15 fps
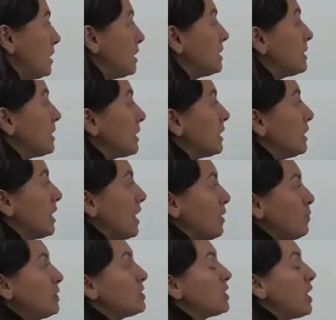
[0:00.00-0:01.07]
is
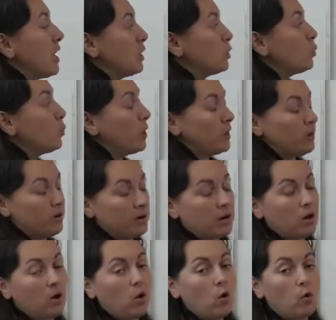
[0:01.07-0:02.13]
climate and weather.
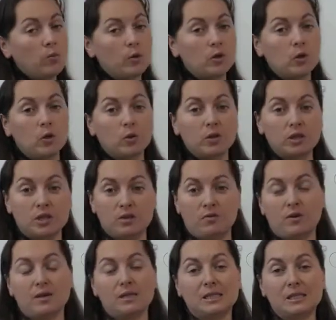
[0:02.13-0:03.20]
Hope you know the
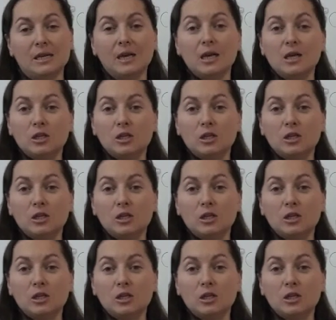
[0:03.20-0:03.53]
difference.